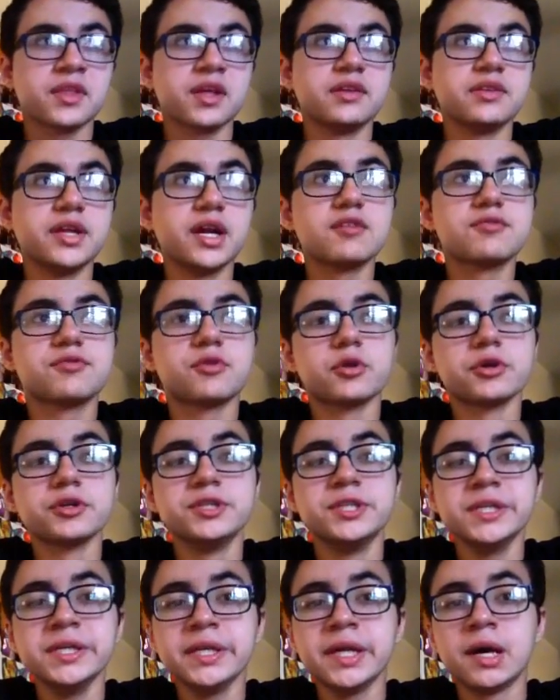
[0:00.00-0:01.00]
Therefore,
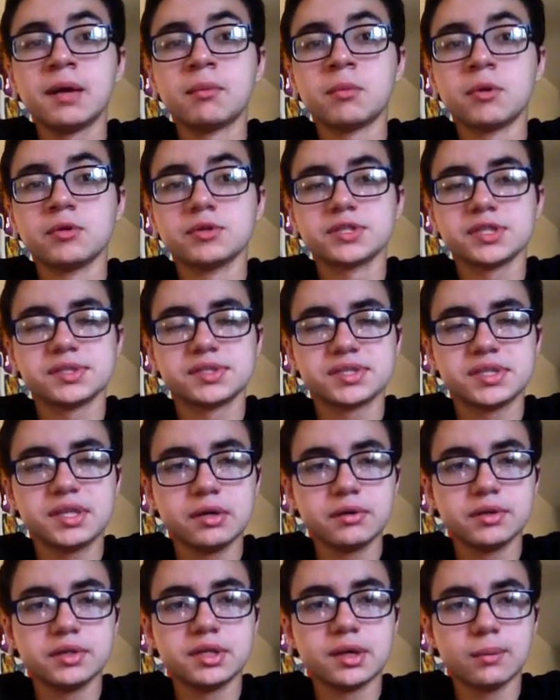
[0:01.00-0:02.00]
Dean Ambrose is
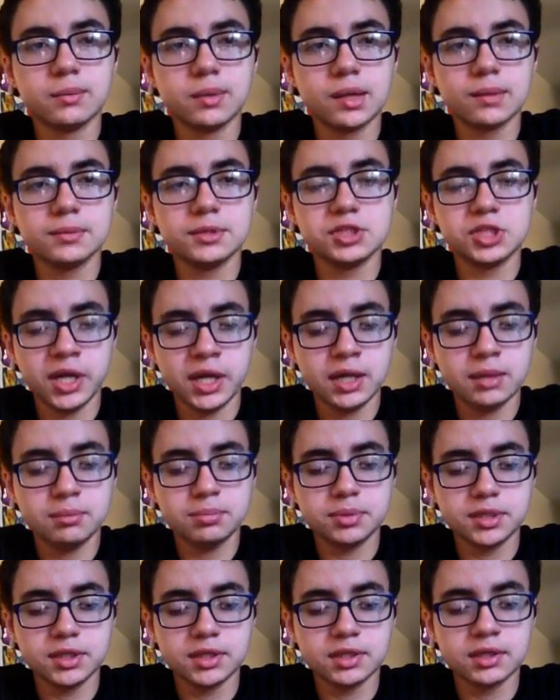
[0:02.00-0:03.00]
still the WWE
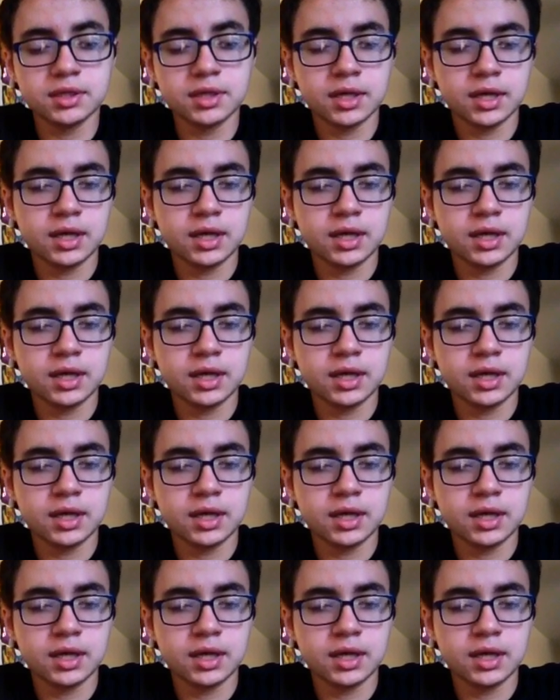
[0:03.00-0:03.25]
Champion.